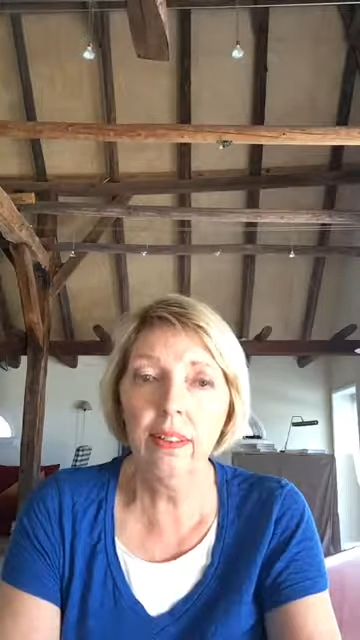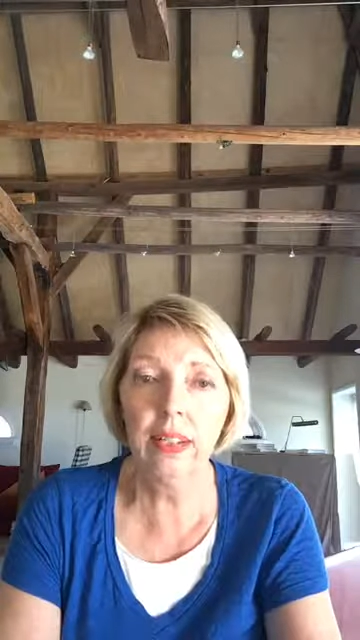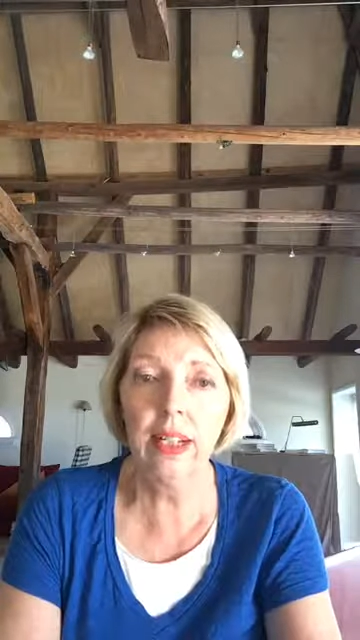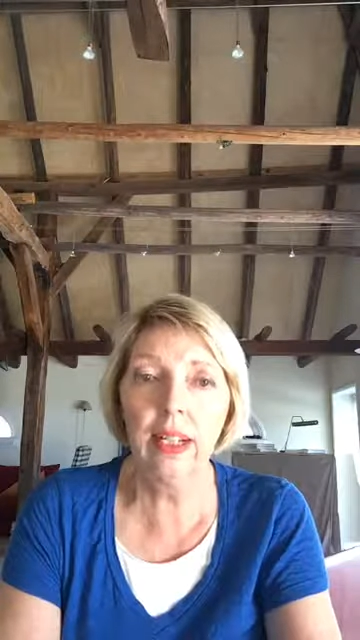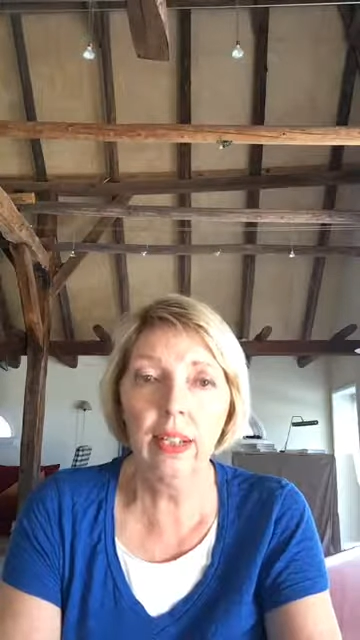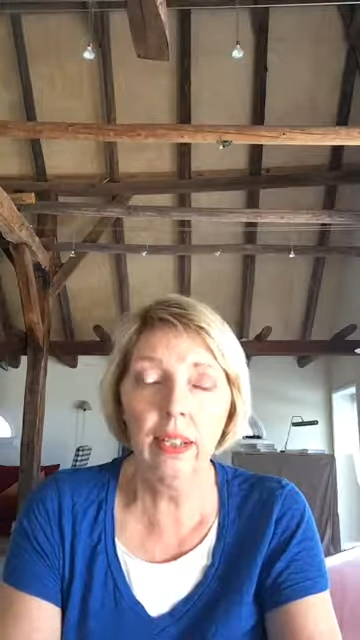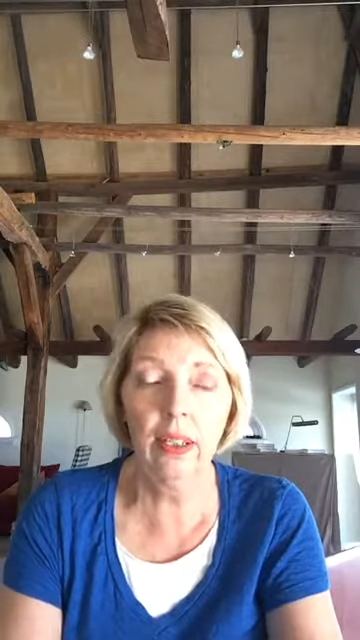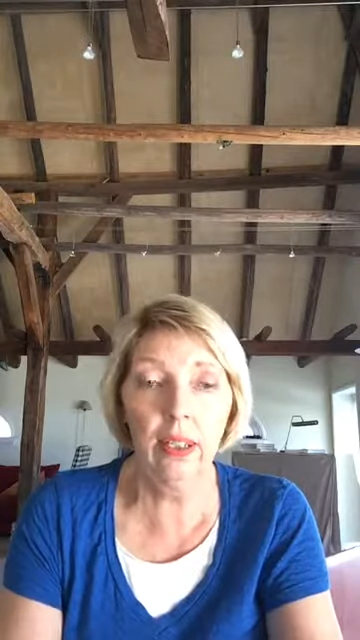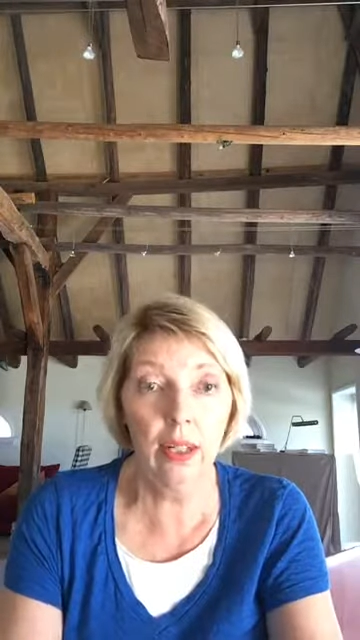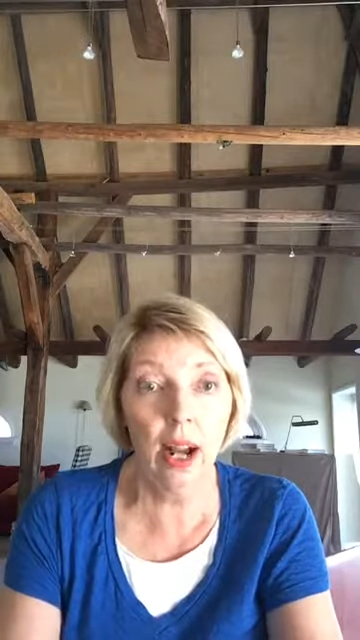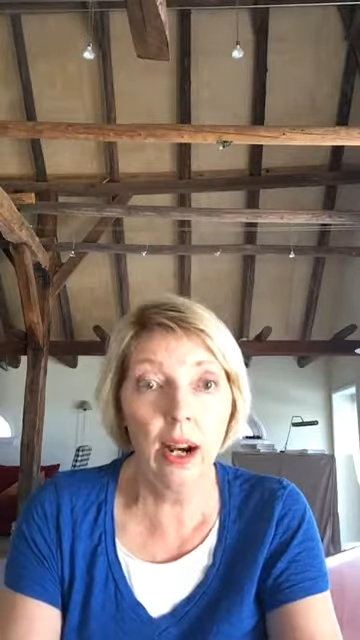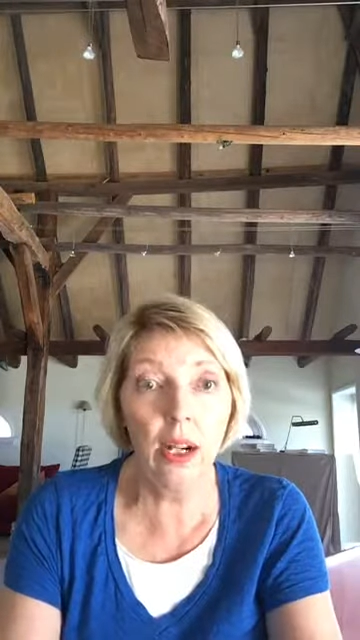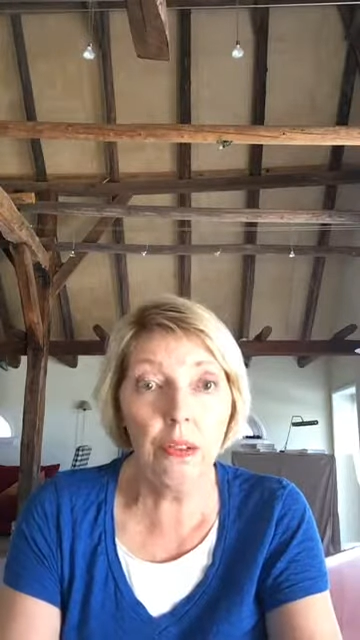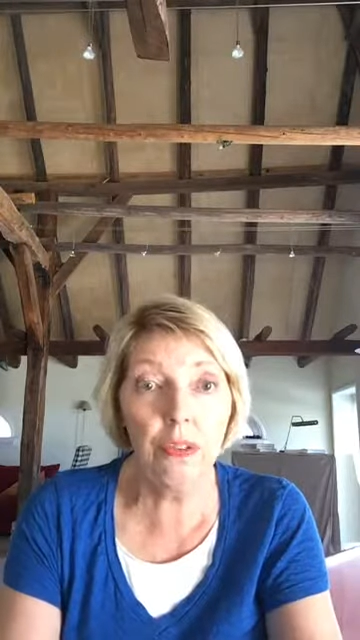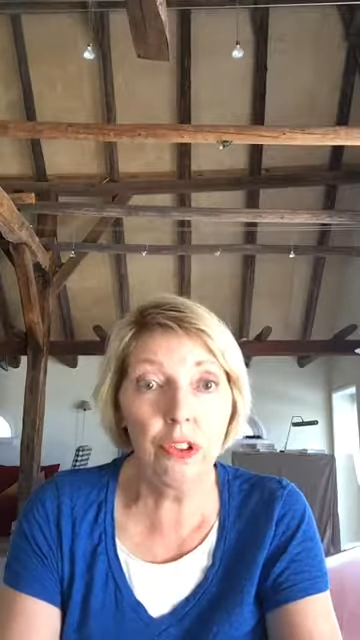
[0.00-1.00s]
their
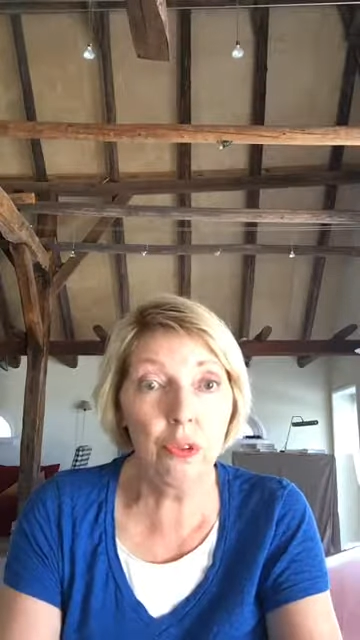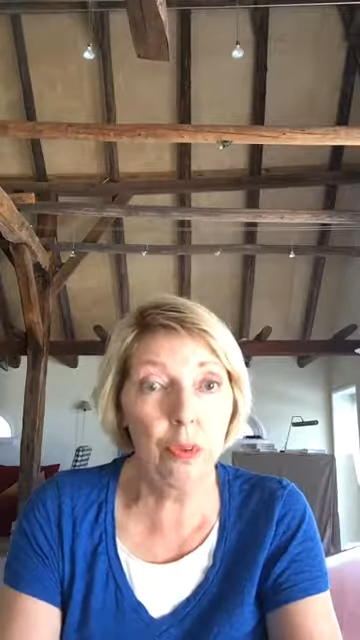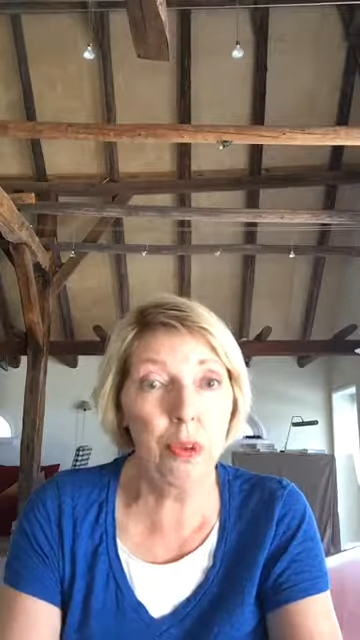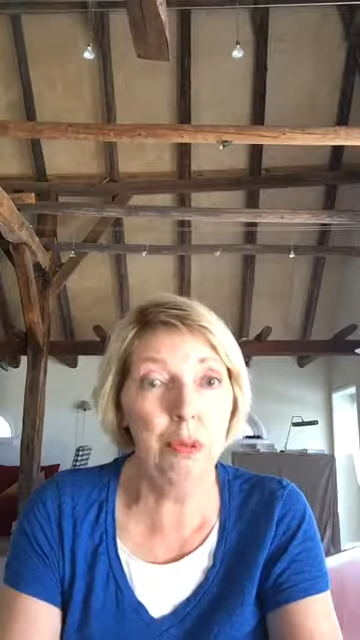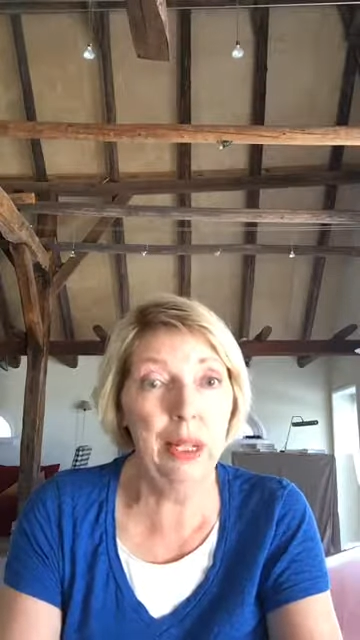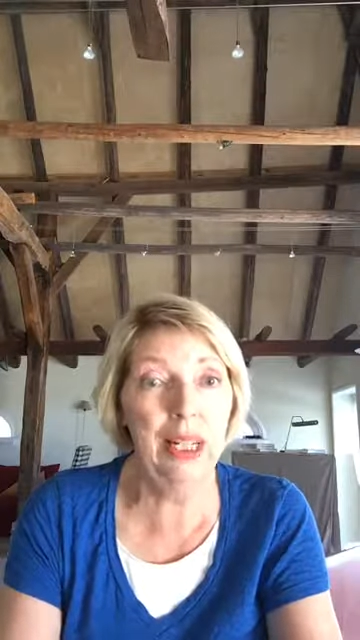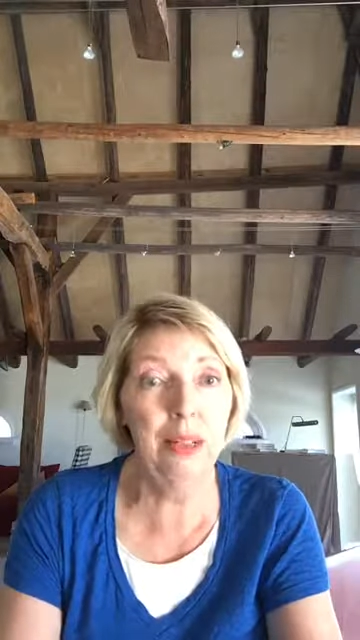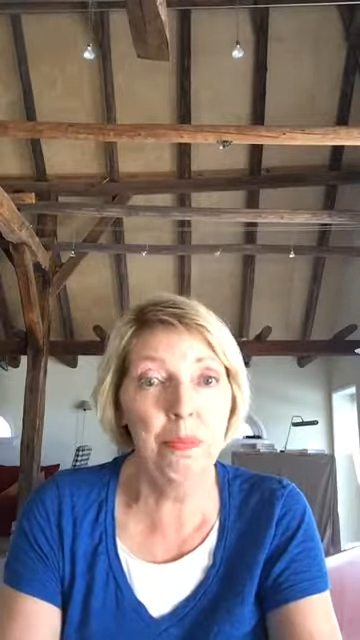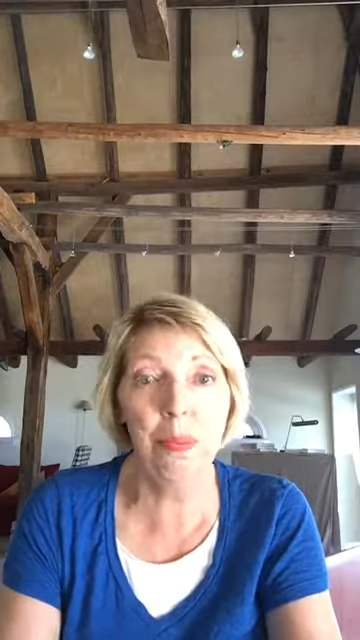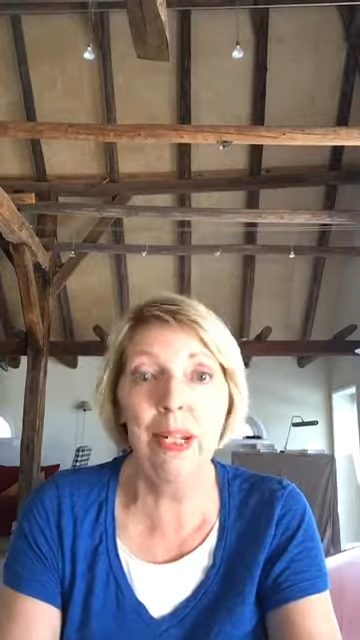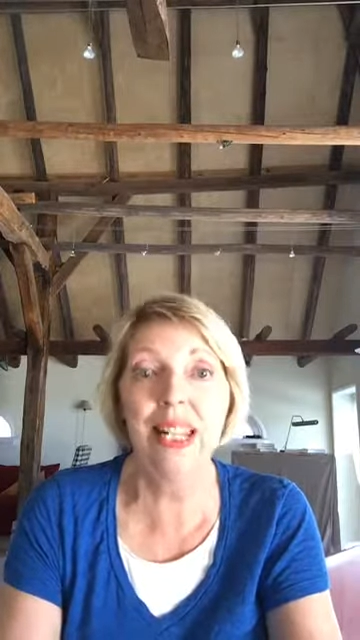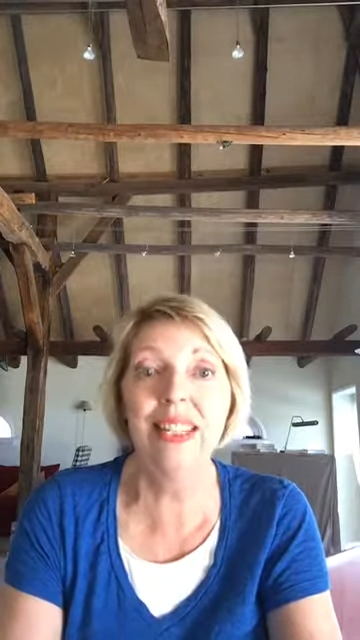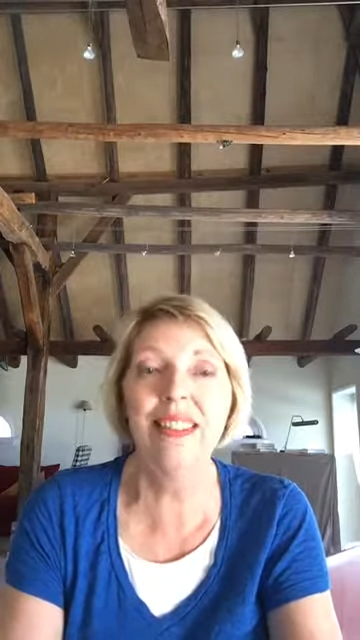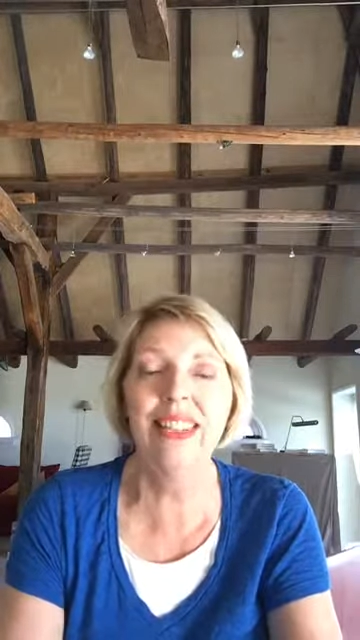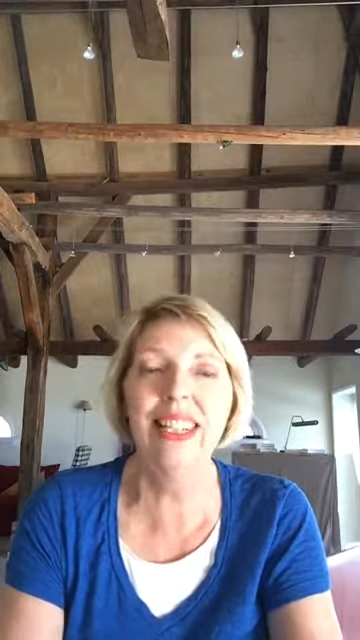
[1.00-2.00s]
harvest would be
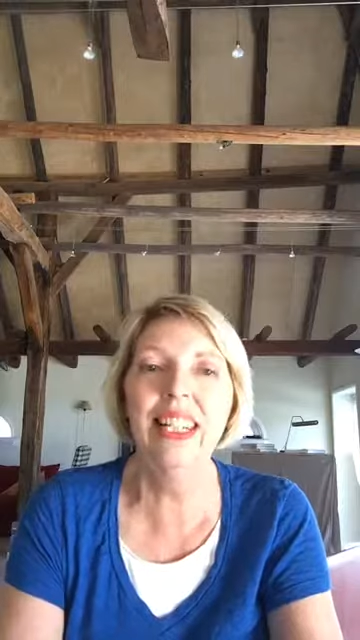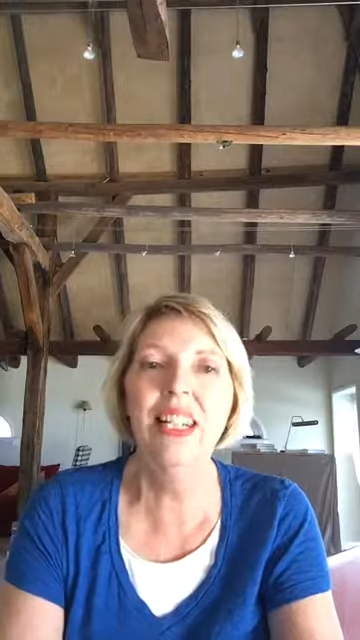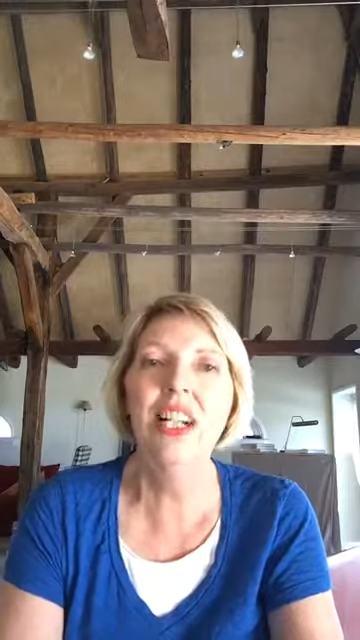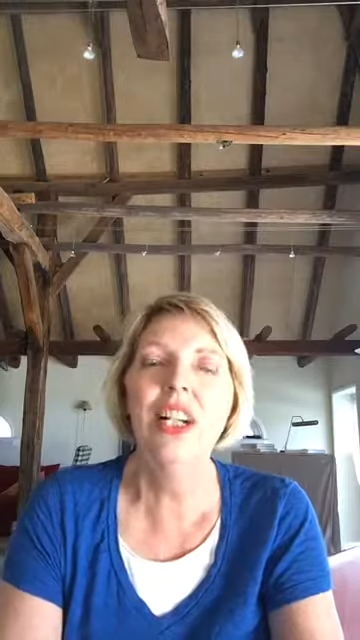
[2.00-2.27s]
plenty.